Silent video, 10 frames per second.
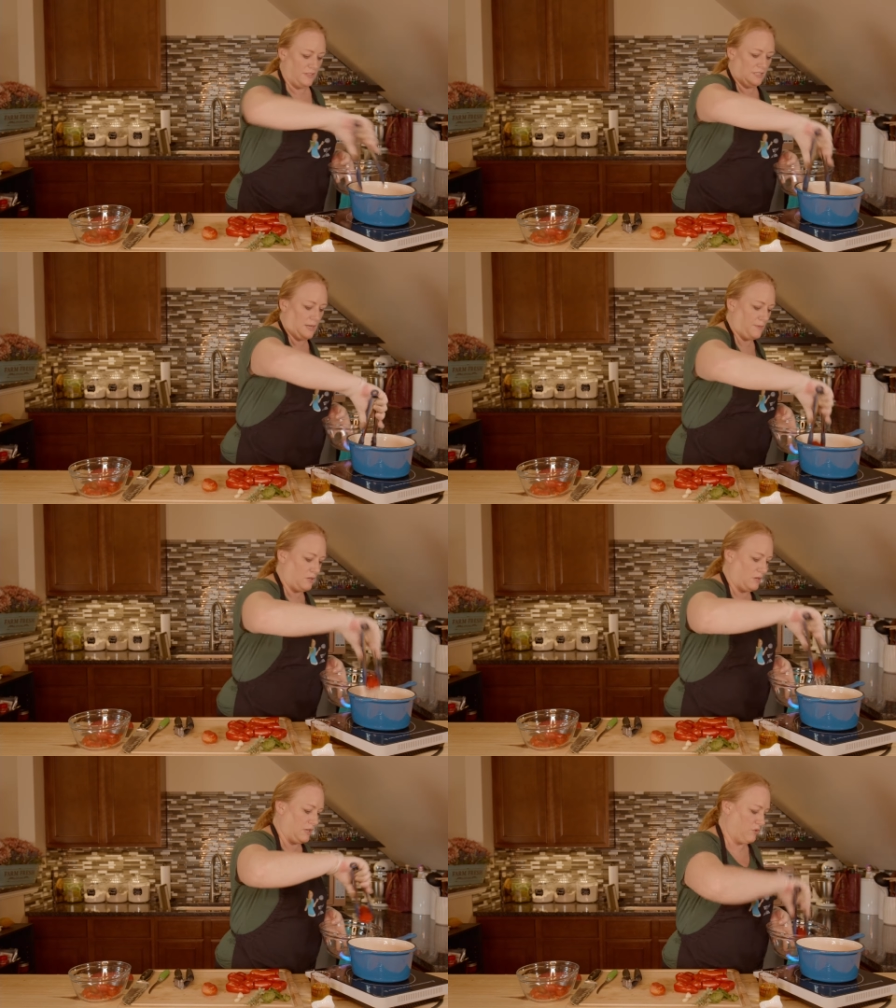and stop the
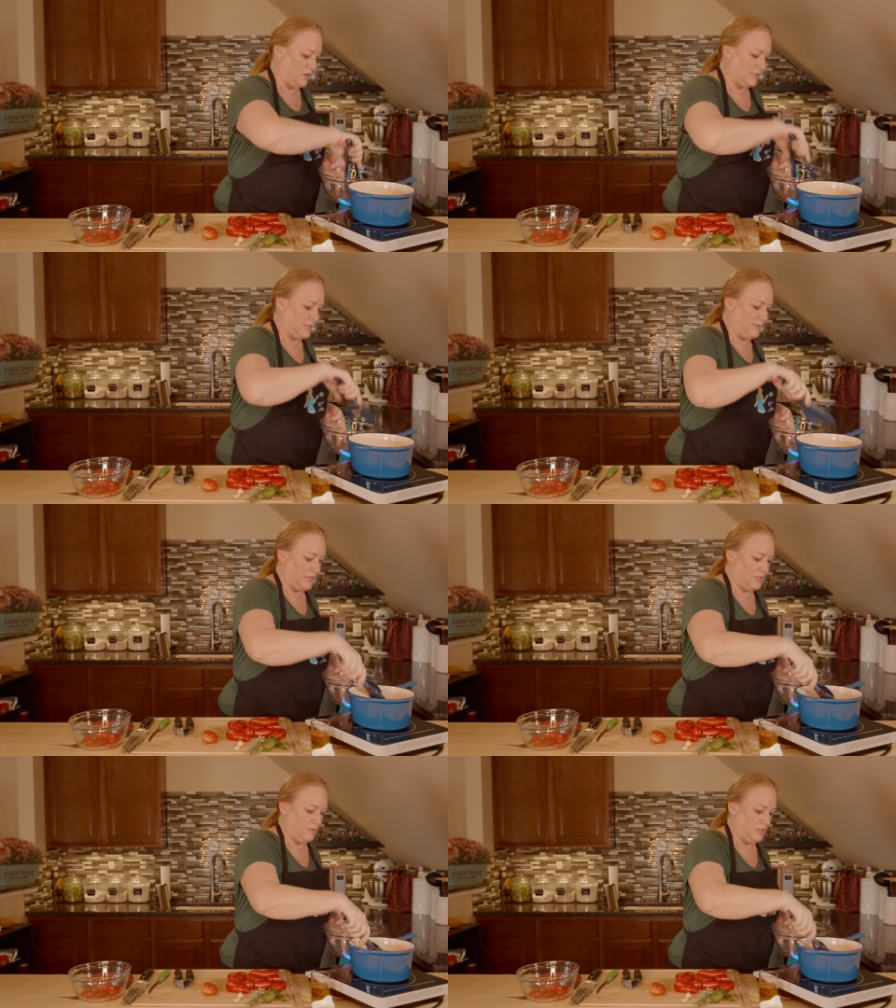cooking process,
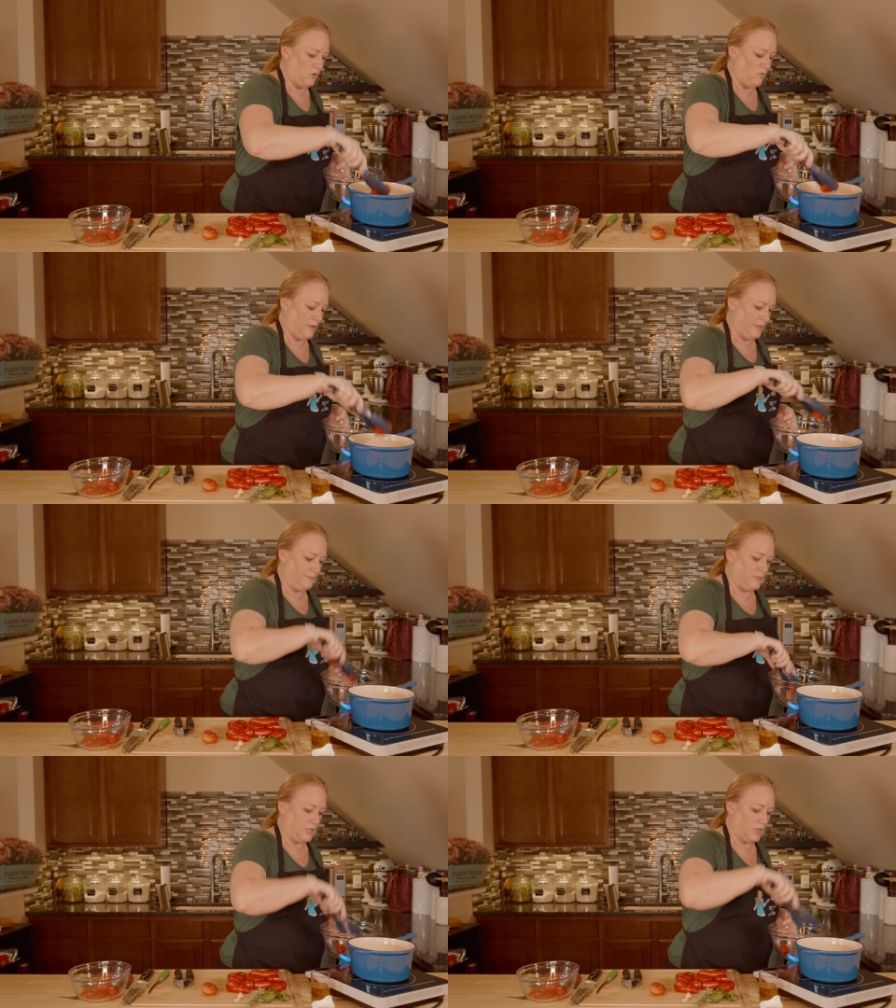because we don't want
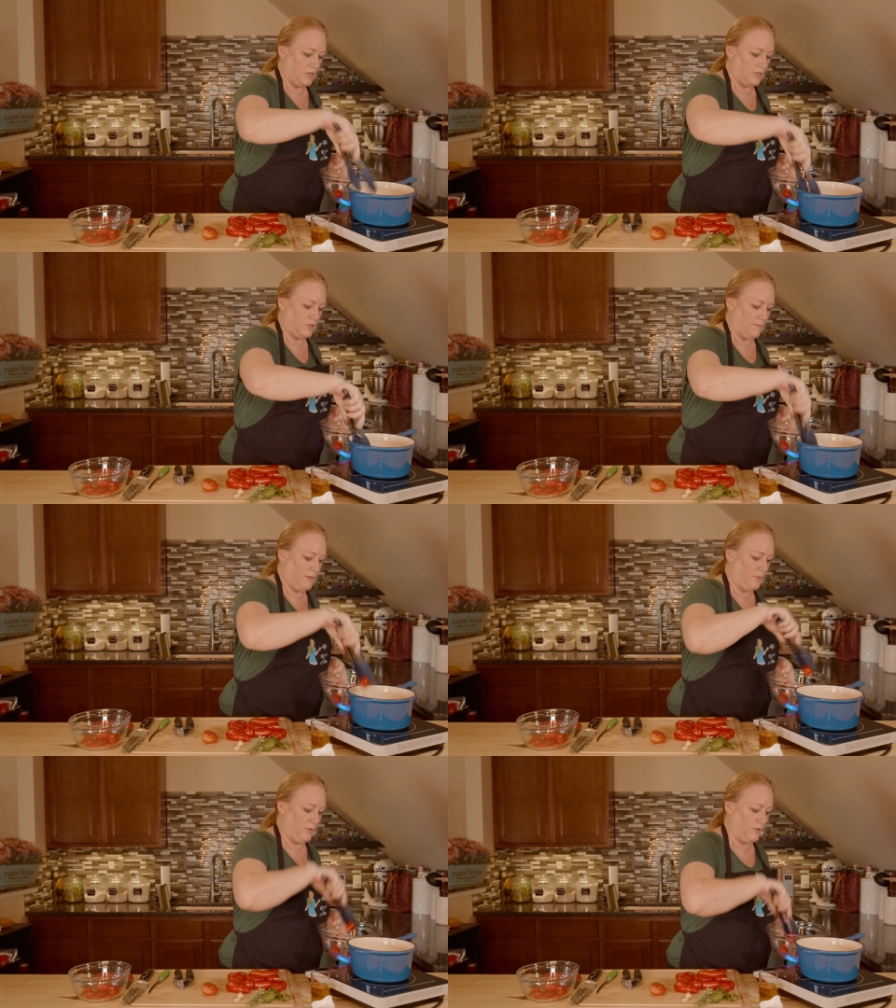them to cook. So I'm
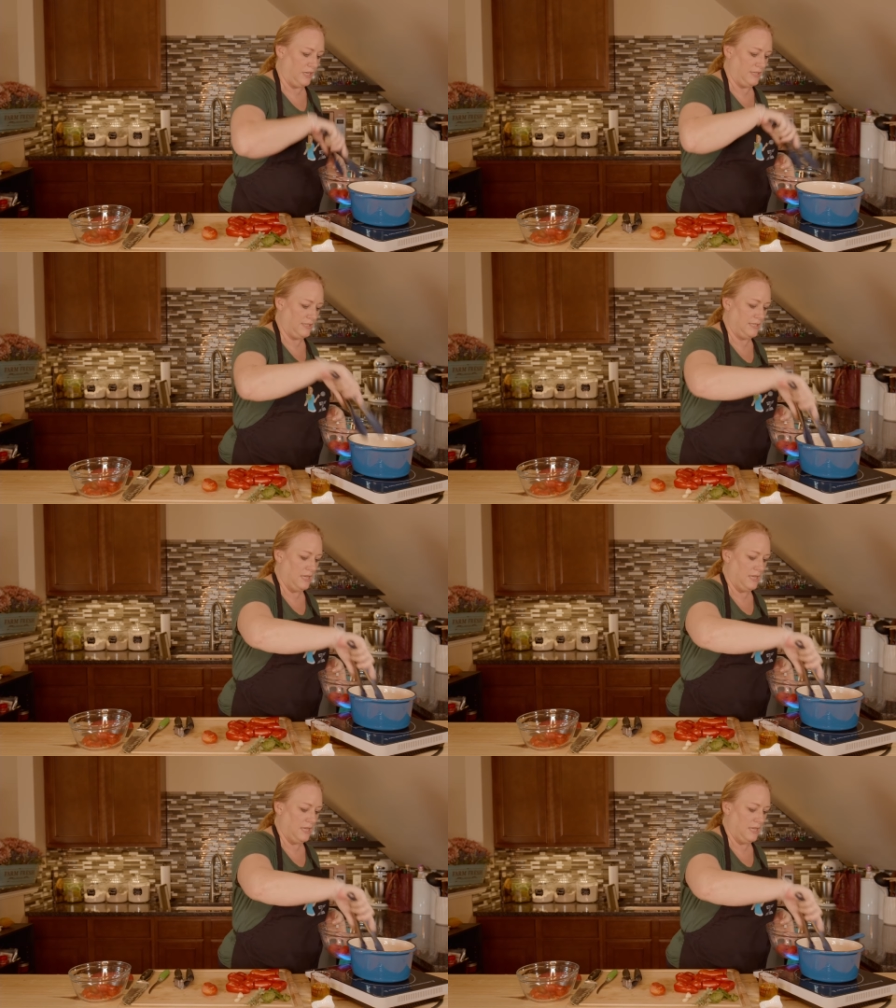gonna pull these.